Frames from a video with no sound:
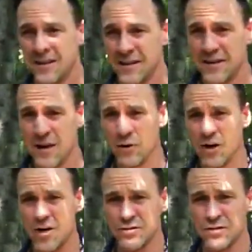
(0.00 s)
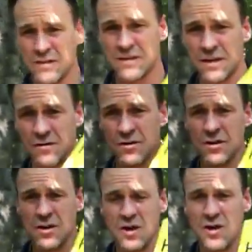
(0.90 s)
And then they would also
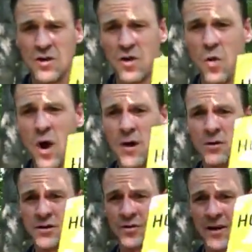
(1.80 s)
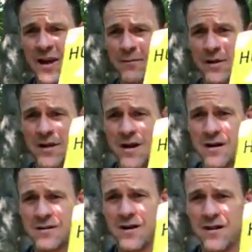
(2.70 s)
discover why Russell can't be
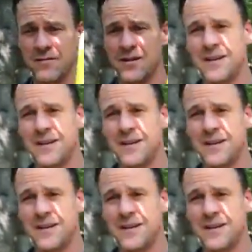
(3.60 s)
knocked off.